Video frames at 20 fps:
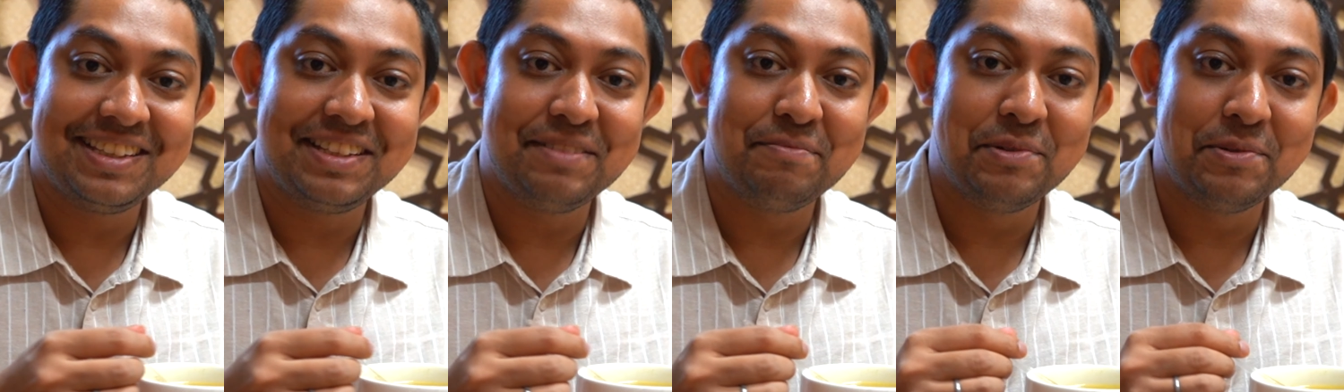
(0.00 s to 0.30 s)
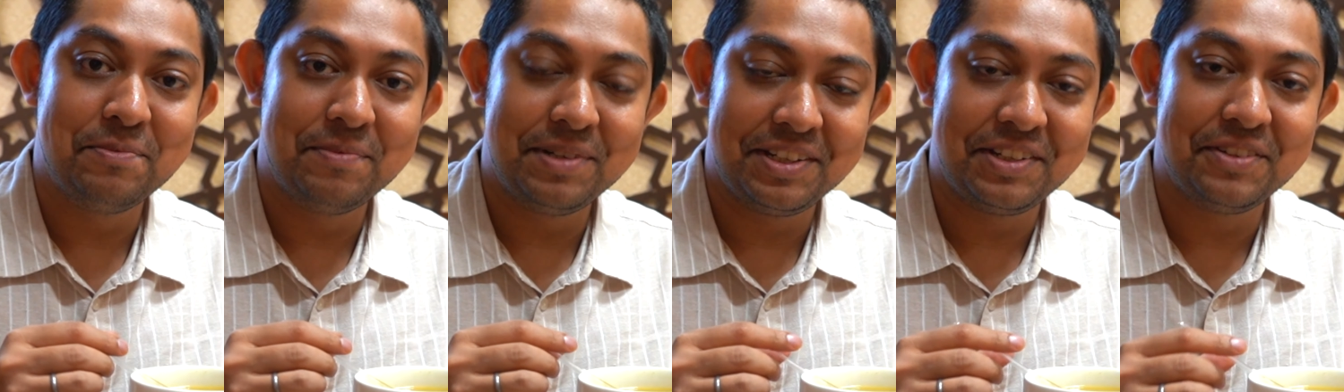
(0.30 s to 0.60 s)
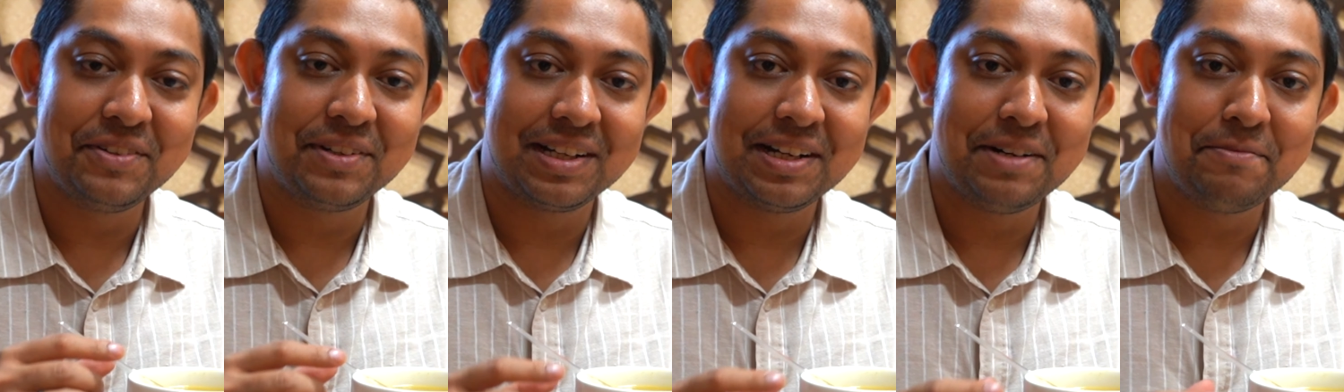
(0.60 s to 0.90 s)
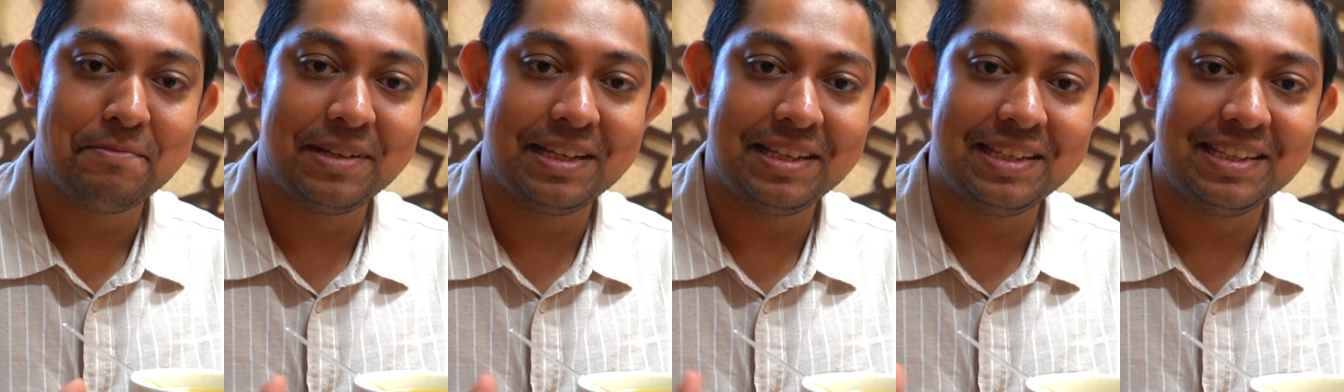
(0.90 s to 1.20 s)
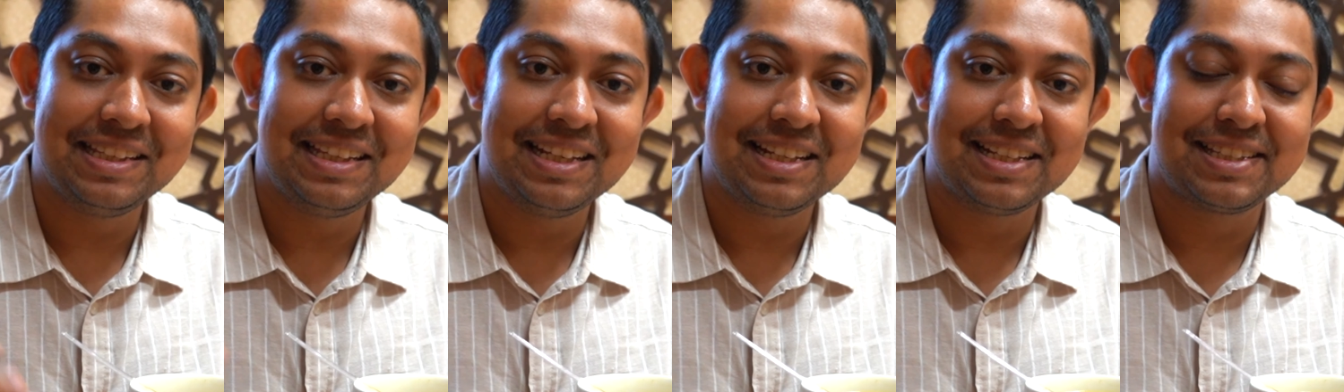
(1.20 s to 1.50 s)
the moment you
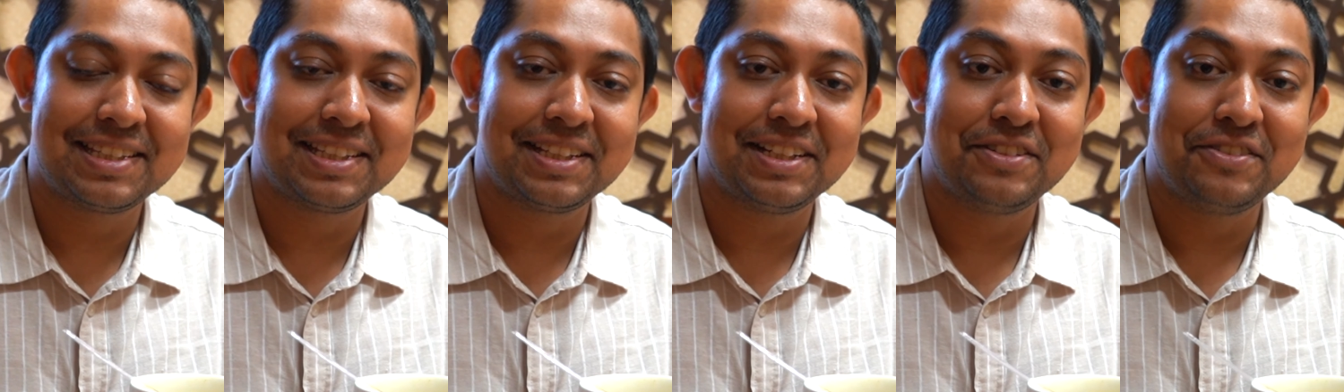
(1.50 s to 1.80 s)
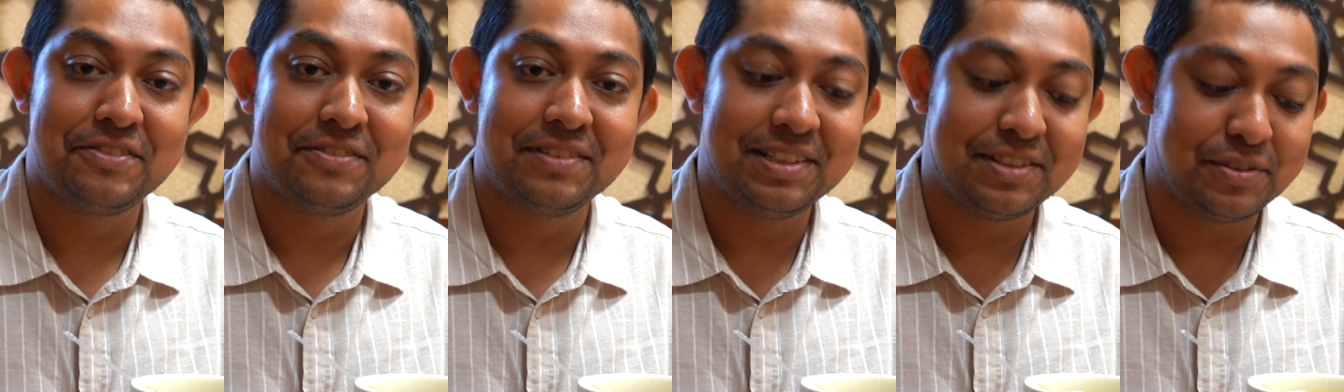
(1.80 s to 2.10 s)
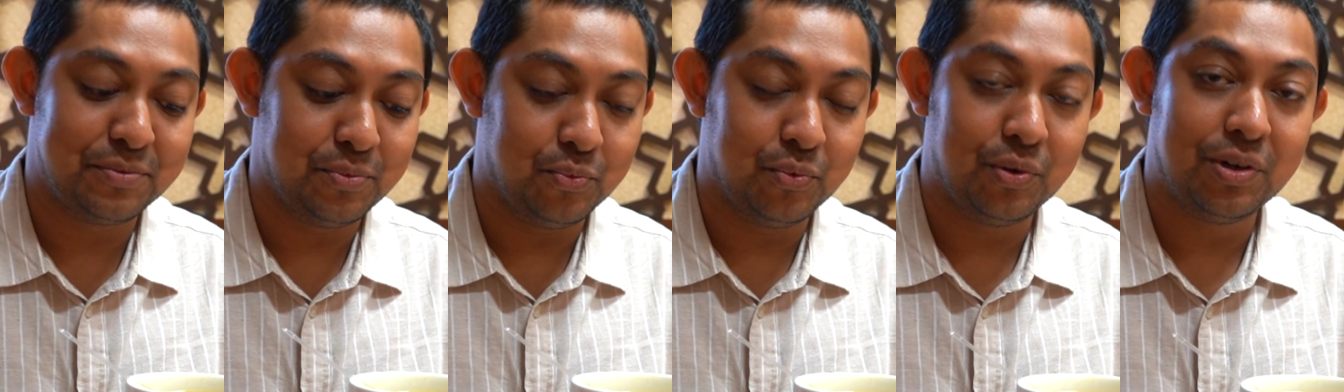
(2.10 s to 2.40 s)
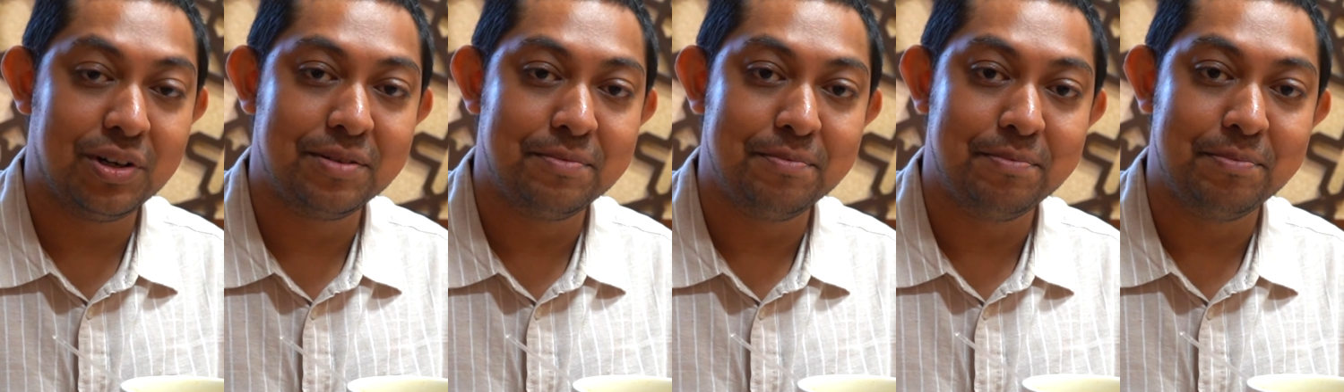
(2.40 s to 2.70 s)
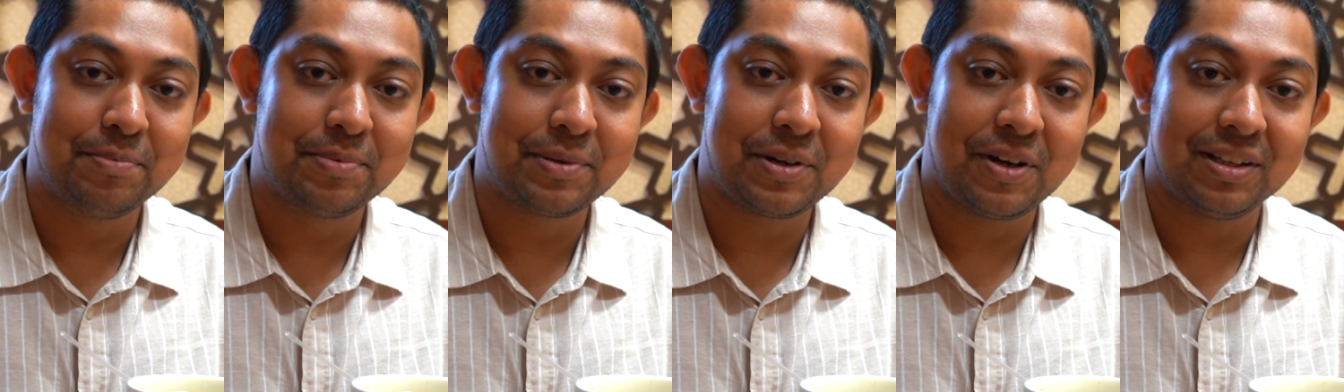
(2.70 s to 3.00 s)
come in they serve this
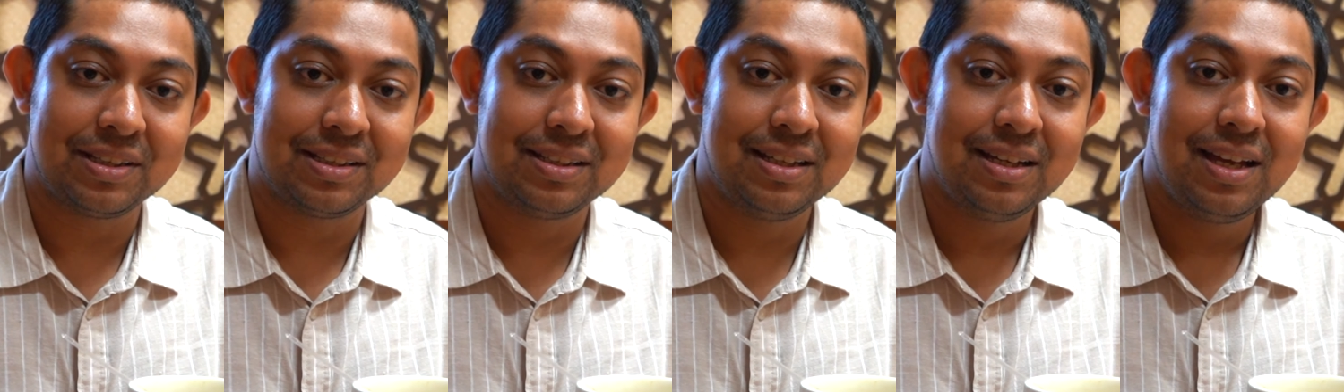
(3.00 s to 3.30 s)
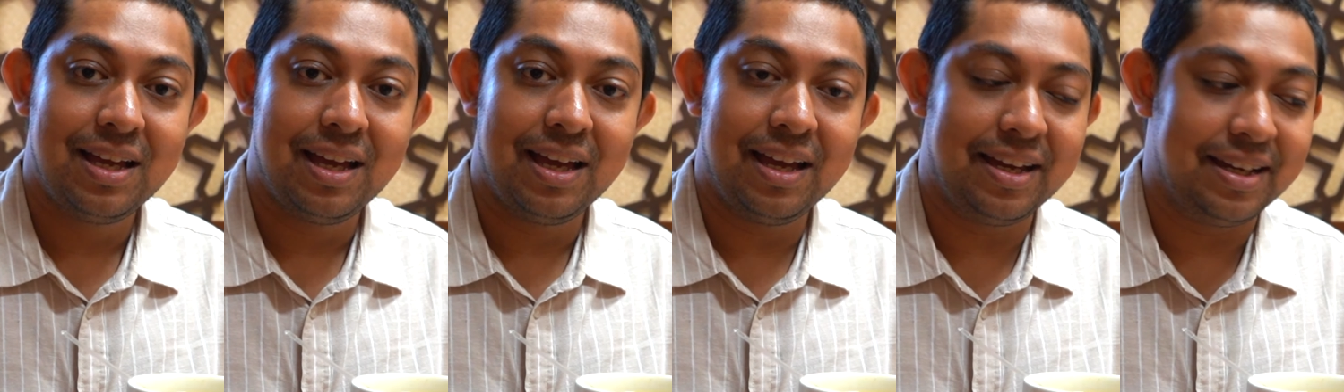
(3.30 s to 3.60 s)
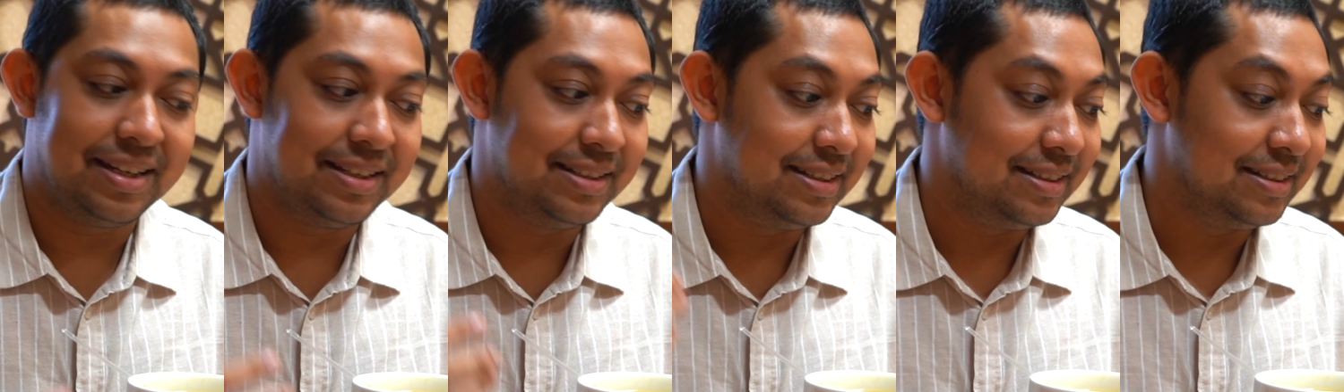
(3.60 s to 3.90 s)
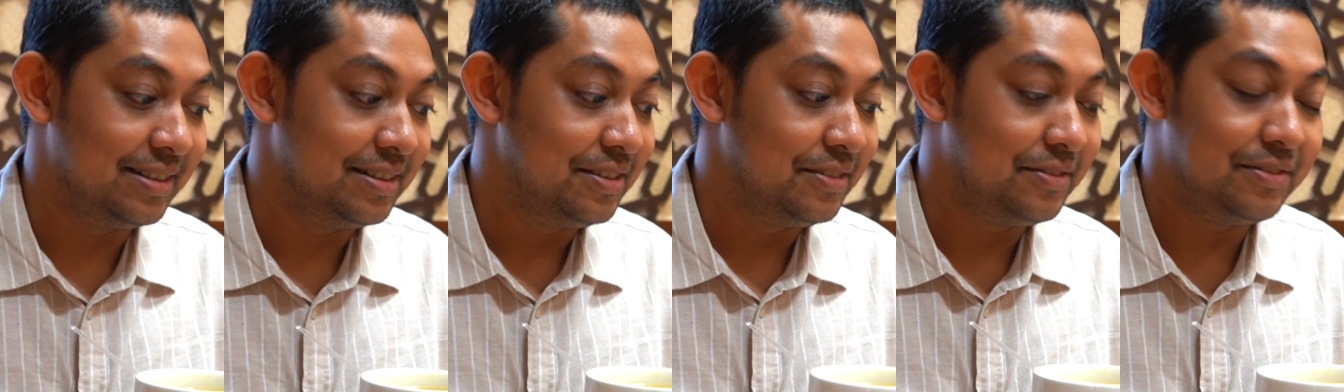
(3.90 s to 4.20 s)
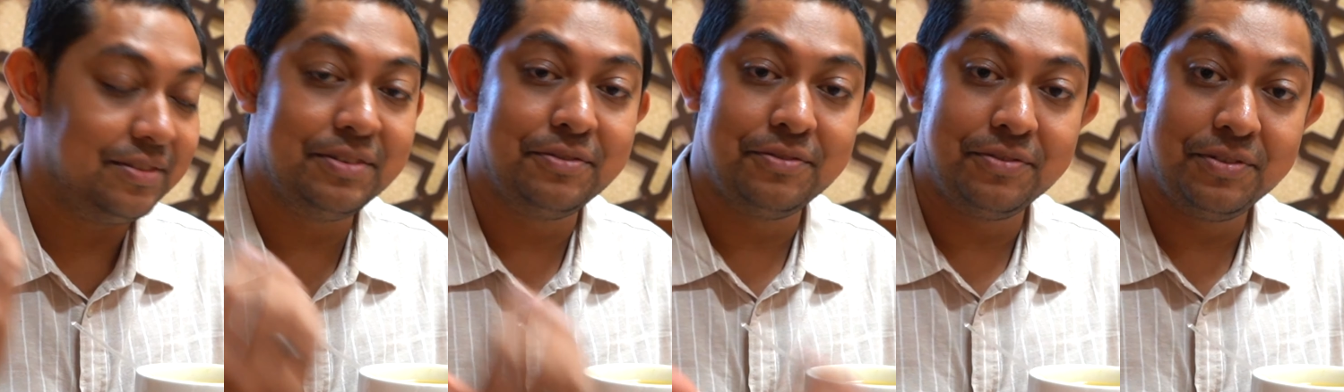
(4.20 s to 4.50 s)
warm broth and
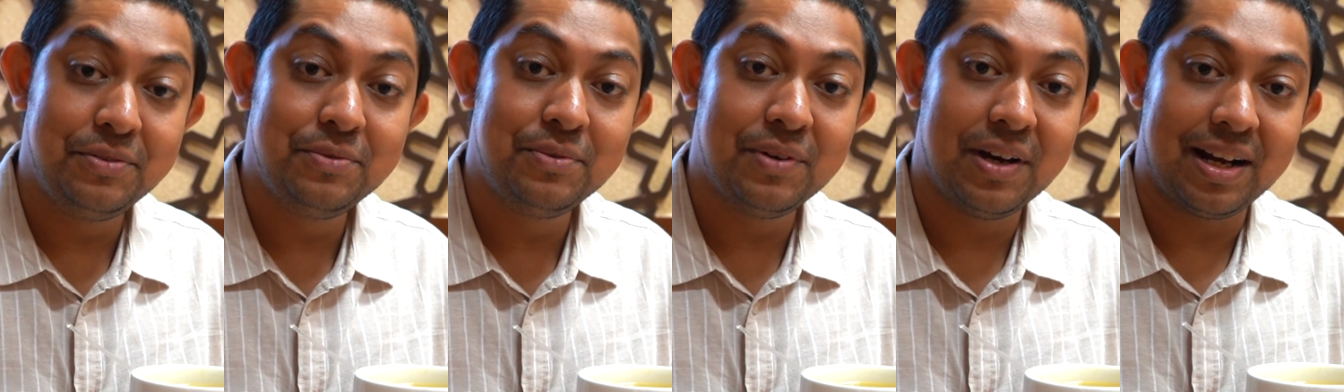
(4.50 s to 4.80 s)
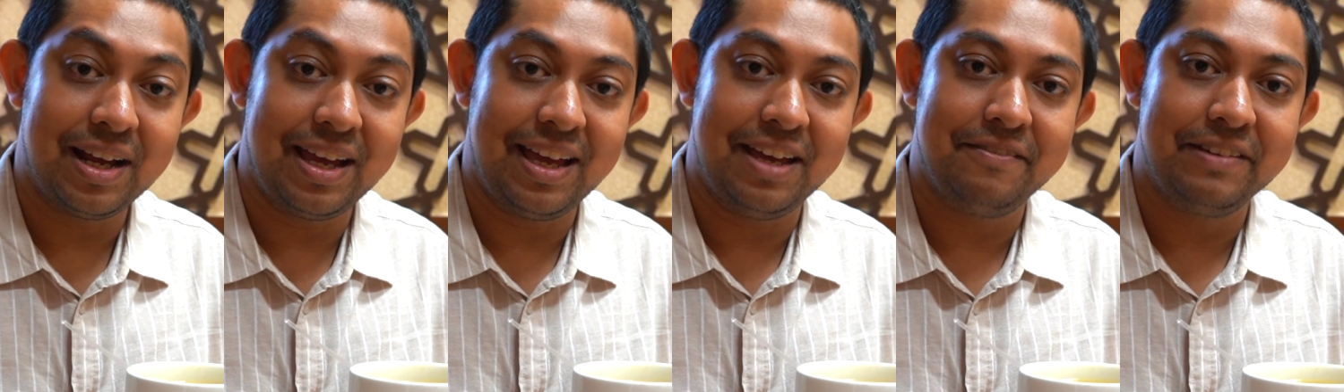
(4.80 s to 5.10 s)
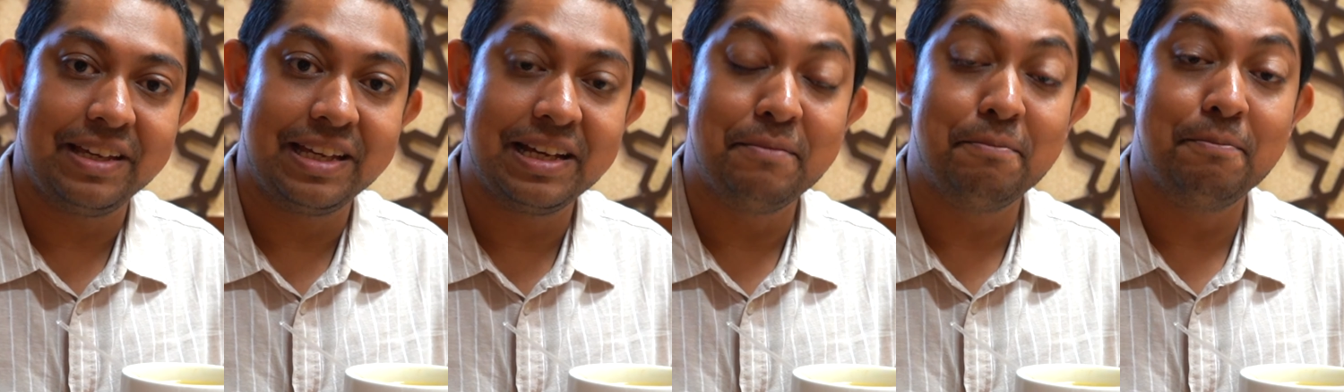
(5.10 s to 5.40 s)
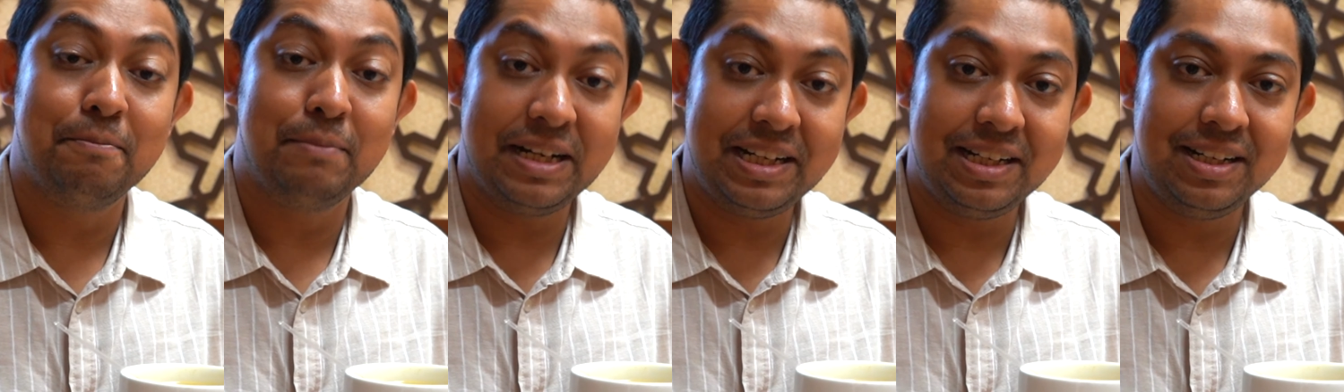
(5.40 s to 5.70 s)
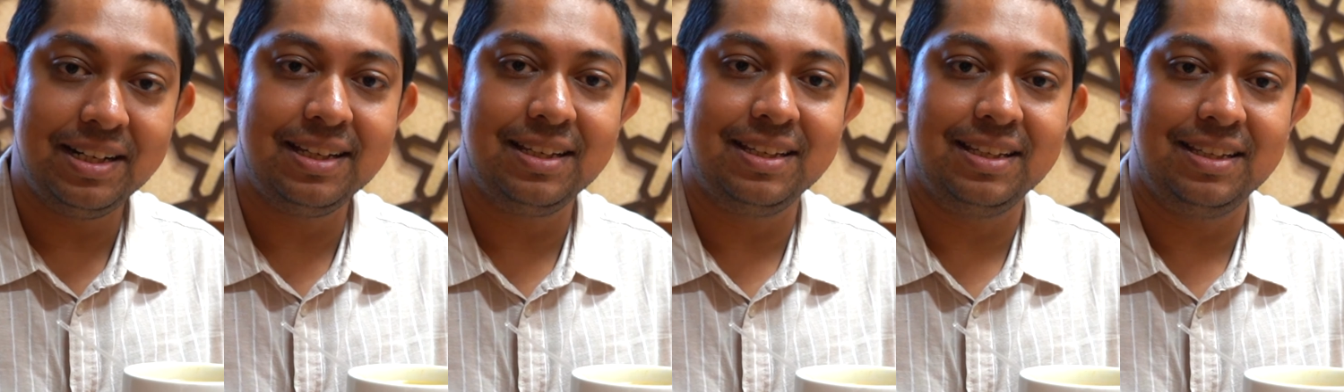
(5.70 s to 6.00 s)
if you are having mandi